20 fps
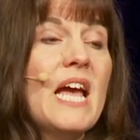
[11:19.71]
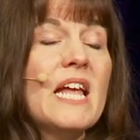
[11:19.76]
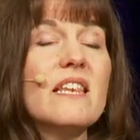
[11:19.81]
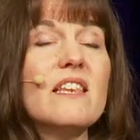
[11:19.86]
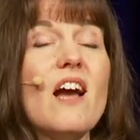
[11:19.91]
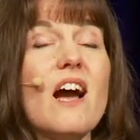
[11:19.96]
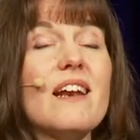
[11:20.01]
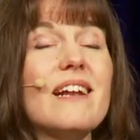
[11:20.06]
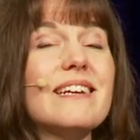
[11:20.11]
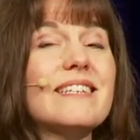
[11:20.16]

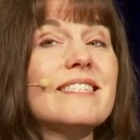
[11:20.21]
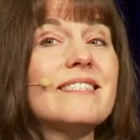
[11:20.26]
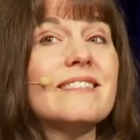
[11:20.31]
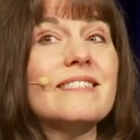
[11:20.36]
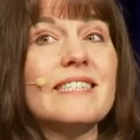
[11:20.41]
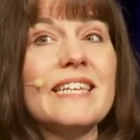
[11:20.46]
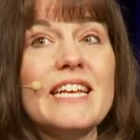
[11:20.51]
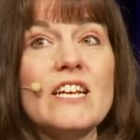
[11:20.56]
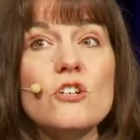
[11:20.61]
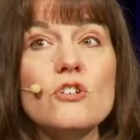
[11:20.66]
Not a
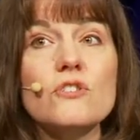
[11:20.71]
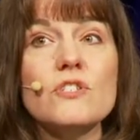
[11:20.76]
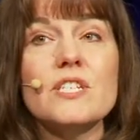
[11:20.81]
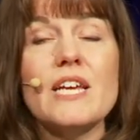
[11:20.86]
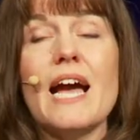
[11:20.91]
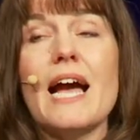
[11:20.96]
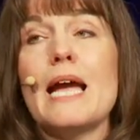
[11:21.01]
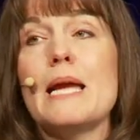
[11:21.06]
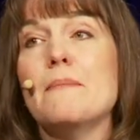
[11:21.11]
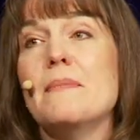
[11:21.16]
single
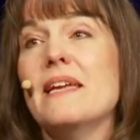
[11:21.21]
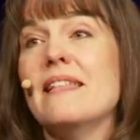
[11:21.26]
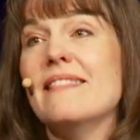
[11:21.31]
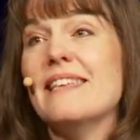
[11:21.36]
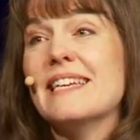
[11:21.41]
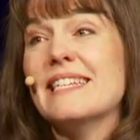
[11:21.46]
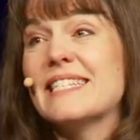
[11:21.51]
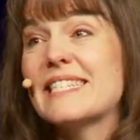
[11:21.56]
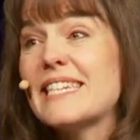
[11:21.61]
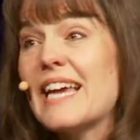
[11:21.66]
time in
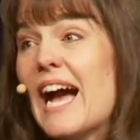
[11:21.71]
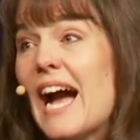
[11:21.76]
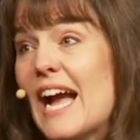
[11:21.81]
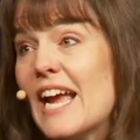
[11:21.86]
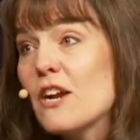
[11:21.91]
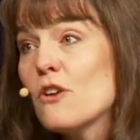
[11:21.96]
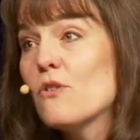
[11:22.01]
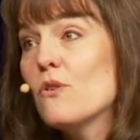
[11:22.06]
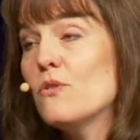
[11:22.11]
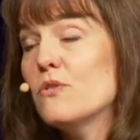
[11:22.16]
the
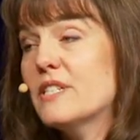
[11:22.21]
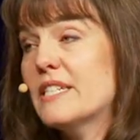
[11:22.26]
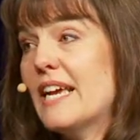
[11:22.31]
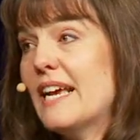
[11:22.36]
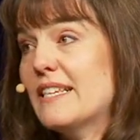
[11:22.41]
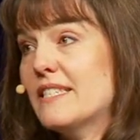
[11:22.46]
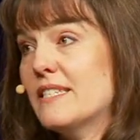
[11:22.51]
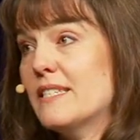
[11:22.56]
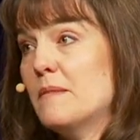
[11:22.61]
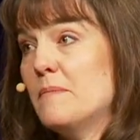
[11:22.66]
entire Old
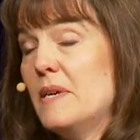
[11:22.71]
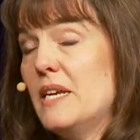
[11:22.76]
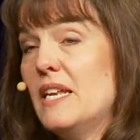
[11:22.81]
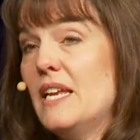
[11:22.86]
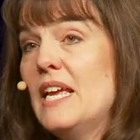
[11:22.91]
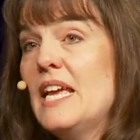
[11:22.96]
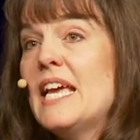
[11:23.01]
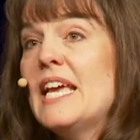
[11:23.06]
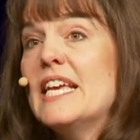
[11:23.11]
Testament